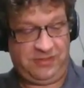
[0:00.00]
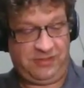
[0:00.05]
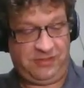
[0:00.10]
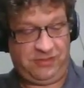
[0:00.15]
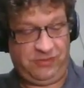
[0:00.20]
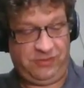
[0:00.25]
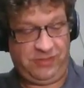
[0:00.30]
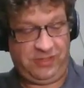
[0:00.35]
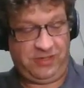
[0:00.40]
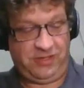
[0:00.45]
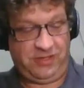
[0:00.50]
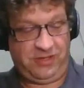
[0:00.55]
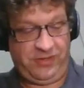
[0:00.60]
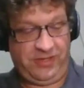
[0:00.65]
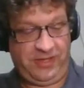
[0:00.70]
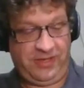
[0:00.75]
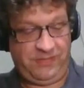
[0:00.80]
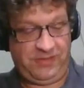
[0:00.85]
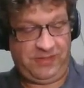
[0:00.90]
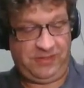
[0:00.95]
including all
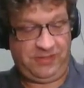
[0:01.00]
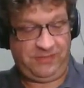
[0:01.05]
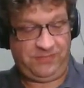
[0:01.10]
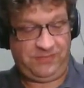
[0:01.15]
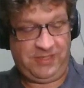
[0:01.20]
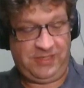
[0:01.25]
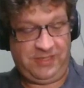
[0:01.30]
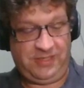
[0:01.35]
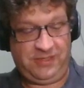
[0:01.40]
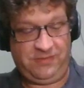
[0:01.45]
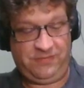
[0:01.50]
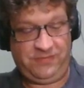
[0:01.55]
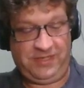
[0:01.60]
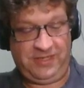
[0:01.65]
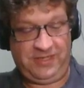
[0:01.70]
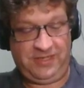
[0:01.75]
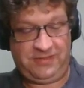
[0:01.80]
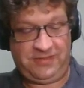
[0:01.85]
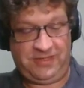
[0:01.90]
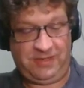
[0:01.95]
the heavy lifting of
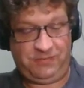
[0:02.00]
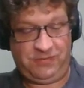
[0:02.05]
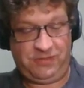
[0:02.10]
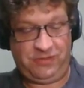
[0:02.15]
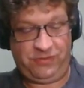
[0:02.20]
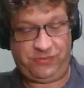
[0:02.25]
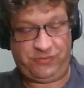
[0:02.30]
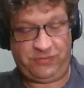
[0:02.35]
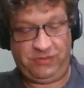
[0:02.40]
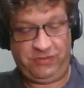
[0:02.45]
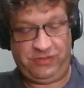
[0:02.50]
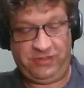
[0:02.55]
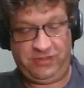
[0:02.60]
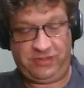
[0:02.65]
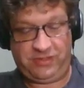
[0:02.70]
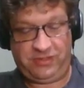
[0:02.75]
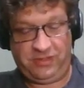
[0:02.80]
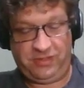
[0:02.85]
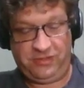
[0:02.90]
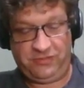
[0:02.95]
any exception thrown in
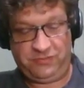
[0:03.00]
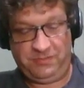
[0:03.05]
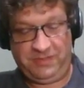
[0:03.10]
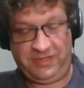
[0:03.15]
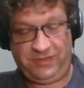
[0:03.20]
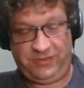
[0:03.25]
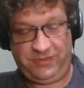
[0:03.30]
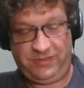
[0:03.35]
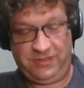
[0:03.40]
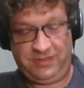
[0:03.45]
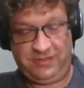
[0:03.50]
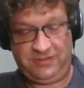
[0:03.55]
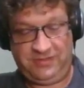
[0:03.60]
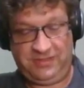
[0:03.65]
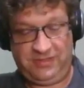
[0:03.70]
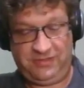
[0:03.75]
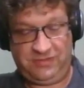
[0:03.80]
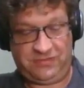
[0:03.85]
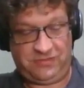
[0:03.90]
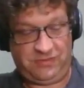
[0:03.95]
the close method
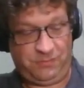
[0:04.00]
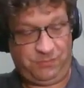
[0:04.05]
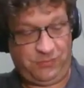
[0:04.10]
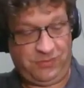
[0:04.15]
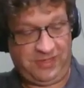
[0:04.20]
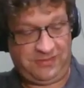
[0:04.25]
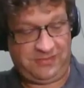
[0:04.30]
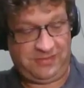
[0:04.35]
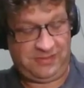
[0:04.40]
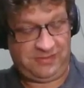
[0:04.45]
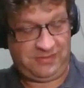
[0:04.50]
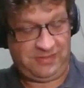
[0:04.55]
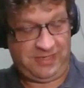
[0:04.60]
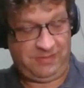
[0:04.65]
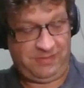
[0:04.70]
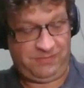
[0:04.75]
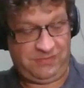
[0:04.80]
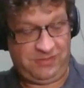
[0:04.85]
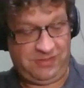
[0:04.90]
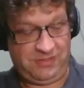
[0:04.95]
is either suppressed
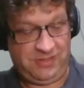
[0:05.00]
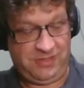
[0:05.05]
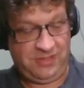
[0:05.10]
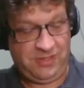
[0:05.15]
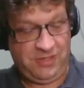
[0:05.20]
exception